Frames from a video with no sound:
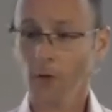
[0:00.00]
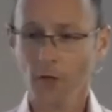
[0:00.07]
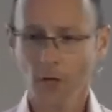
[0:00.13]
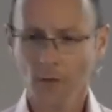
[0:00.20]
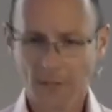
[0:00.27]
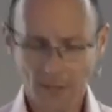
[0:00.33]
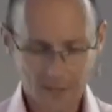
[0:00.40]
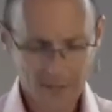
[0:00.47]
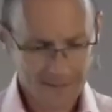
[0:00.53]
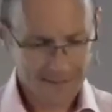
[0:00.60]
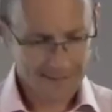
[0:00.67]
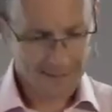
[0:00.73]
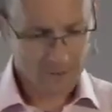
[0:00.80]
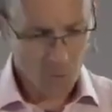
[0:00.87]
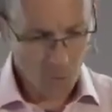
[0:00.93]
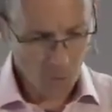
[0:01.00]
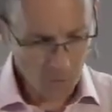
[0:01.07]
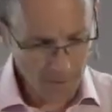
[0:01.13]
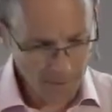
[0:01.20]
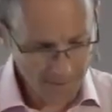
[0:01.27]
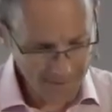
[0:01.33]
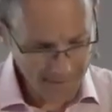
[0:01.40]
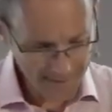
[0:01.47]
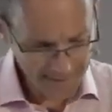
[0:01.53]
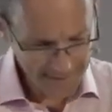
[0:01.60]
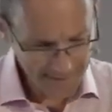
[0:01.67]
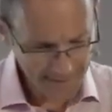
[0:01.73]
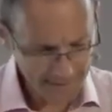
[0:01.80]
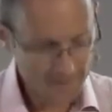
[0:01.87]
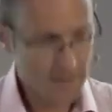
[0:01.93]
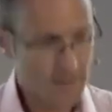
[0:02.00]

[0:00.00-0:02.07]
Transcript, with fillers: you know it's, it's all about getting.